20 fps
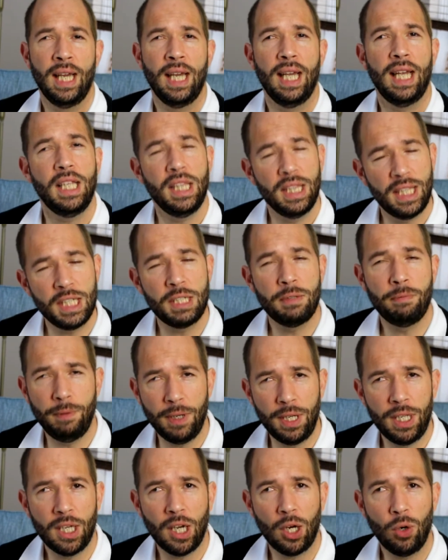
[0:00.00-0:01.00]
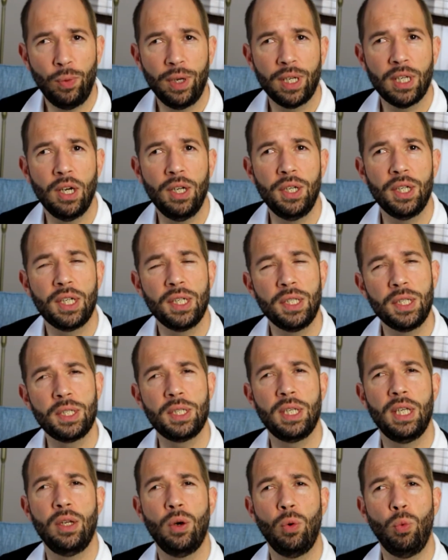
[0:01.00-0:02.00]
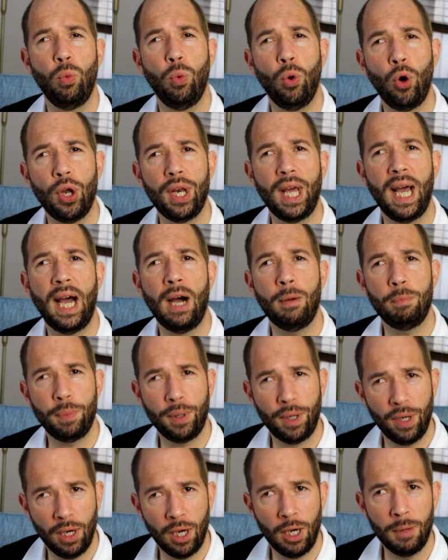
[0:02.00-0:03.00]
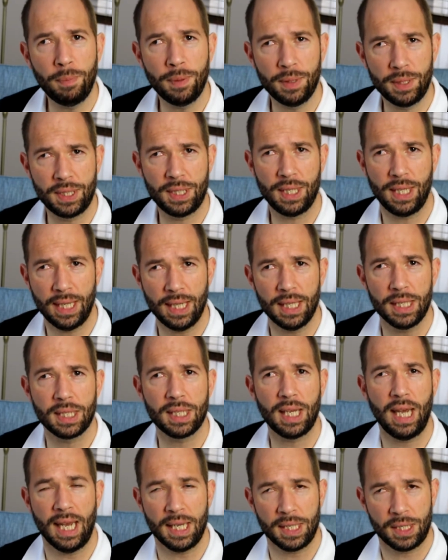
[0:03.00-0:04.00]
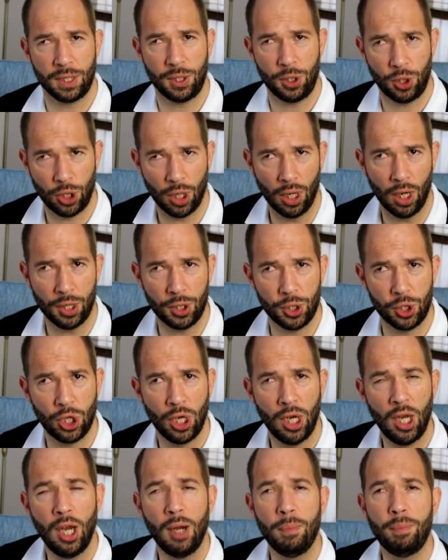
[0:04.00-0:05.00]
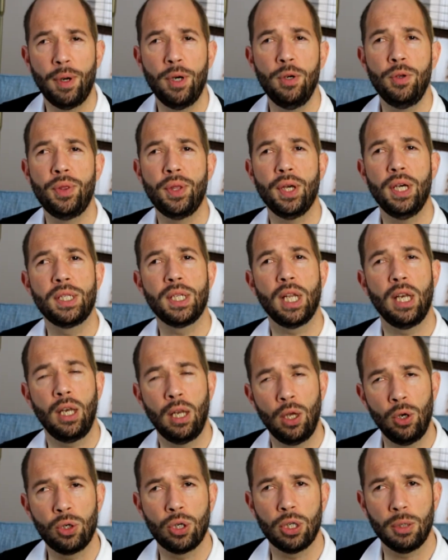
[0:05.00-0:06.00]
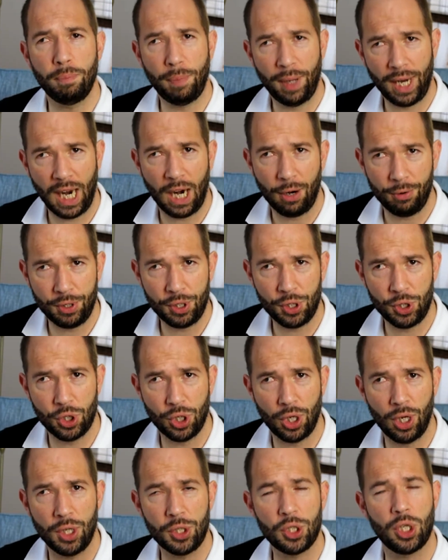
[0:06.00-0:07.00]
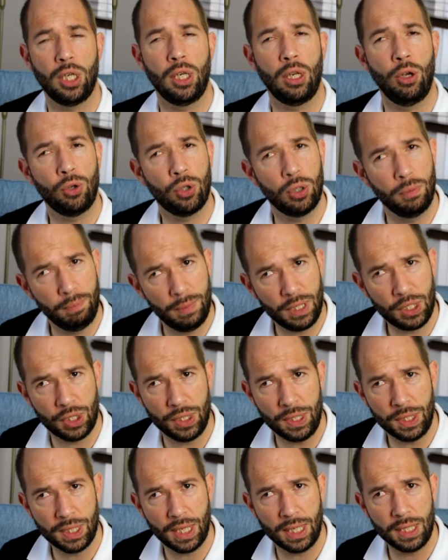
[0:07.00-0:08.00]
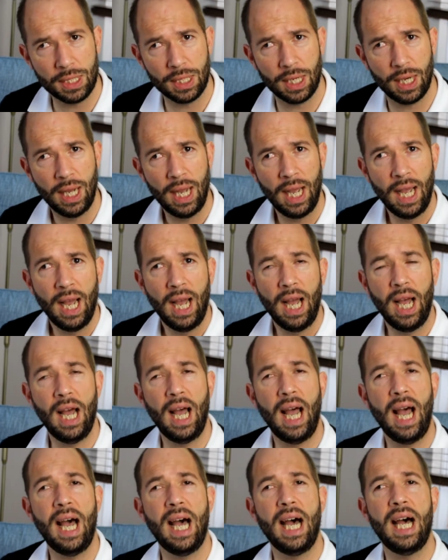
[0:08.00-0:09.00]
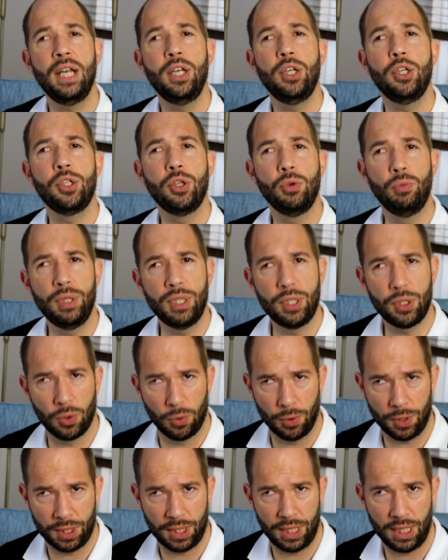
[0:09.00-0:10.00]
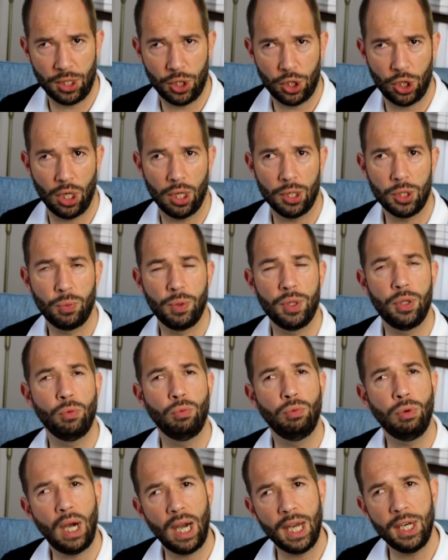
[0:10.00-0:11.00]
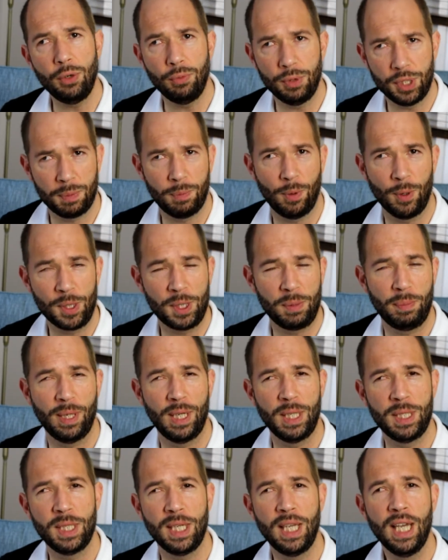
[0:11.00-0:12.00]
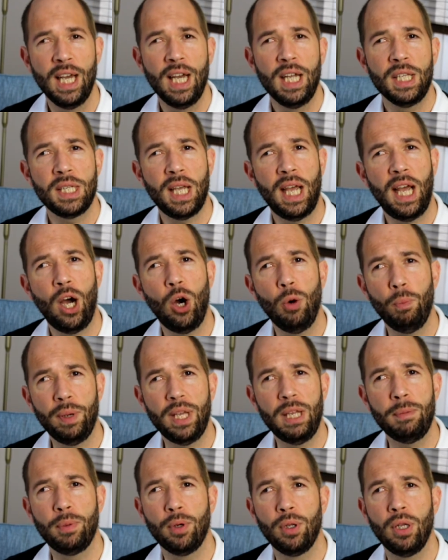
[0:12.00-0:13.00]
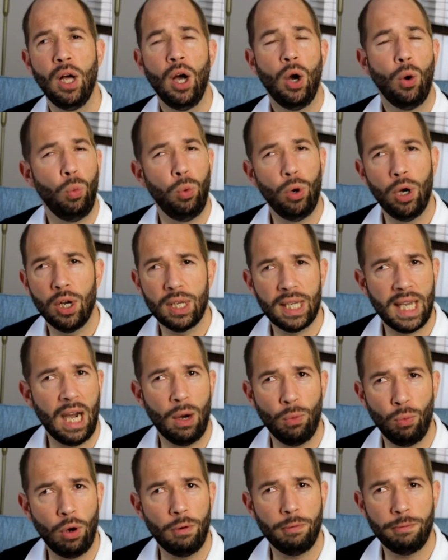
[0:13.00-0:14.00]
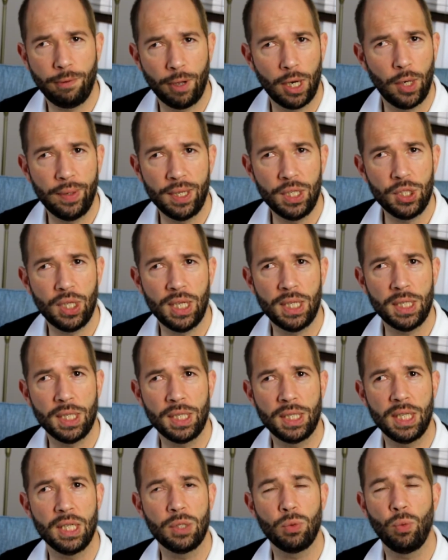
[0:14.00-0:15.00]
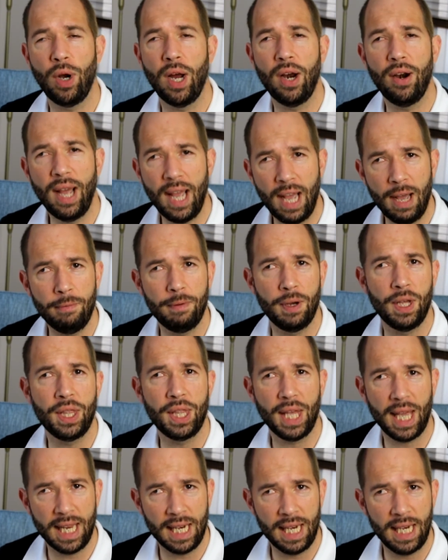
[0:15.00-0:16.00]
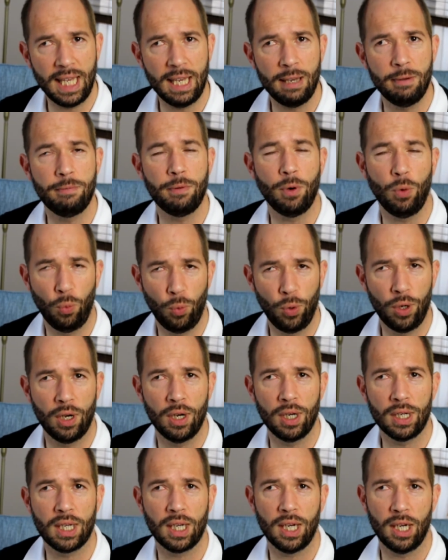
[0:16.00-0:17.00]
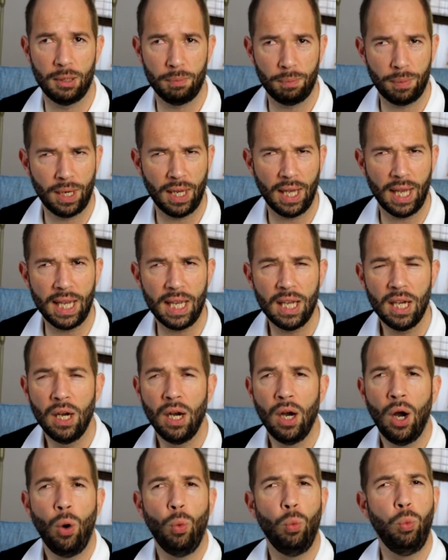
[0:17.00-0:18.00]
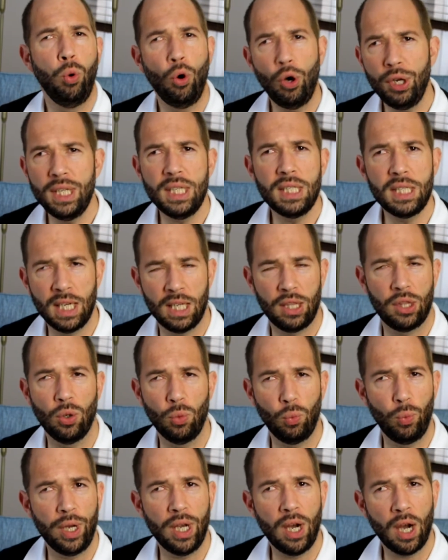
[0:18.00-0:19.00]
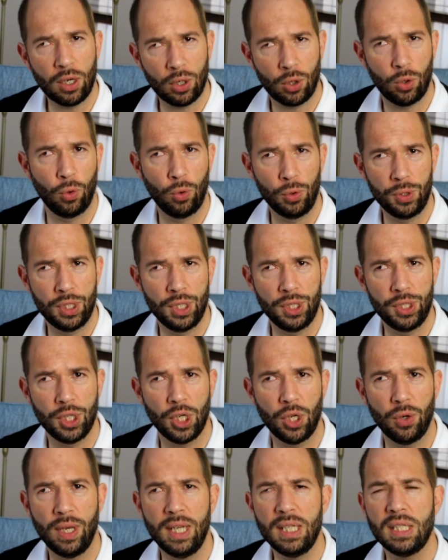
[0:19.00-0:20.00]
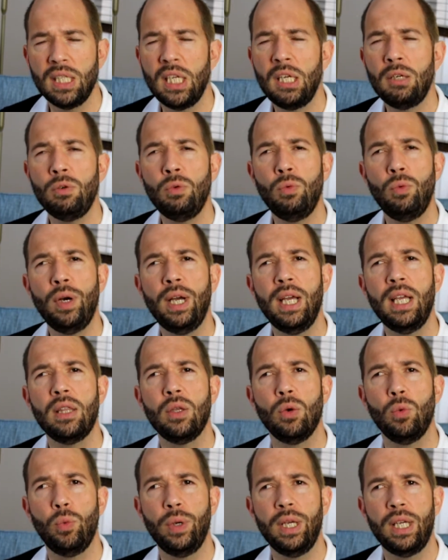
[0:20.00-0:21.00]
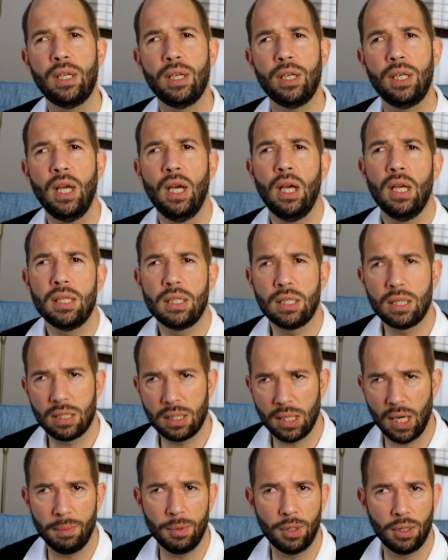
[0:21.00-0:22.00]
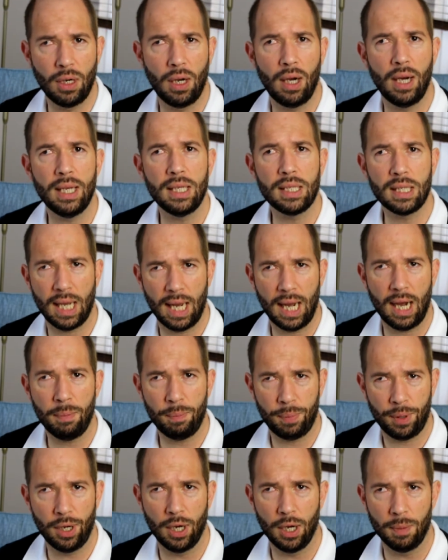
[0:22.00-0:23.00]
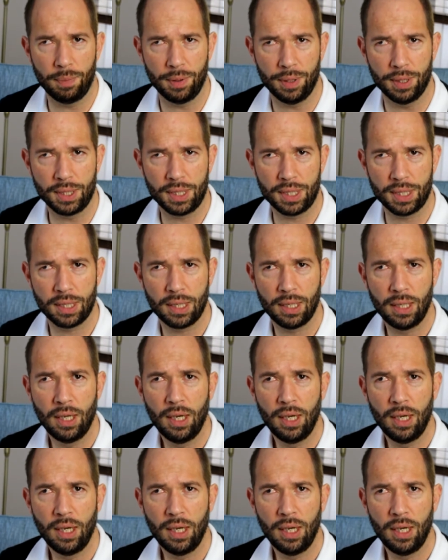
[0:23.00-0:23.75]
In this video, we're going to consider what our purpose is as a church, both as a local parish church, a local mission centre, and as a resourcing church with a wider responsibility to help people work out what following Jesus is wherever they live, work and play. What is it that we are called to do? Is there a way that we could summarise our purpose?